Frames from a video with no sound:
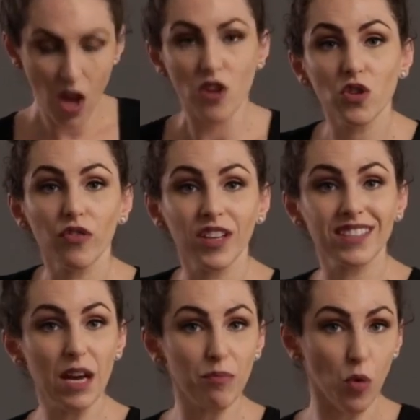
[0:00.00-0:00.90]
So for
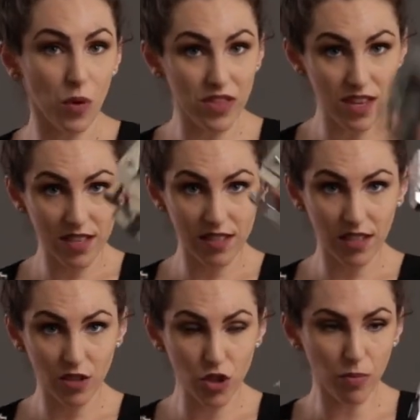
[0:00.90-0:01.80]
example, with
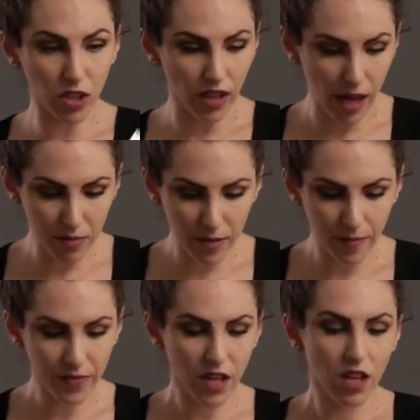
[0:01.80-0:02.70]
this super clamp,
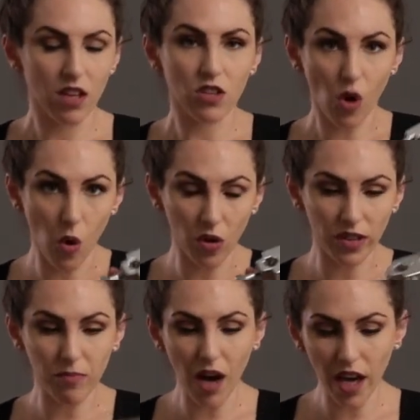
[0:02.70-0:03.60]
there's a hole in
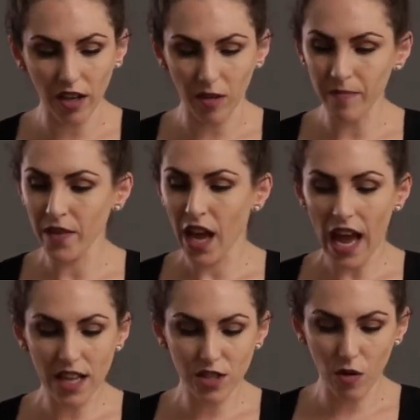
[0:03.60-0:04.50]
the bottom.
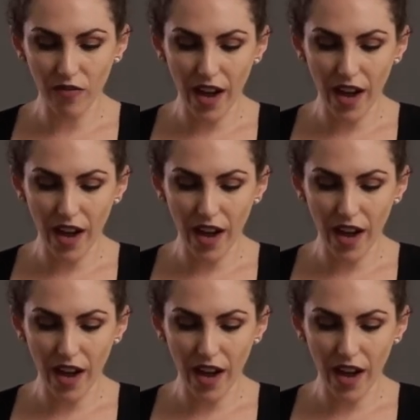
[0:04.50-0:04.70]
And so if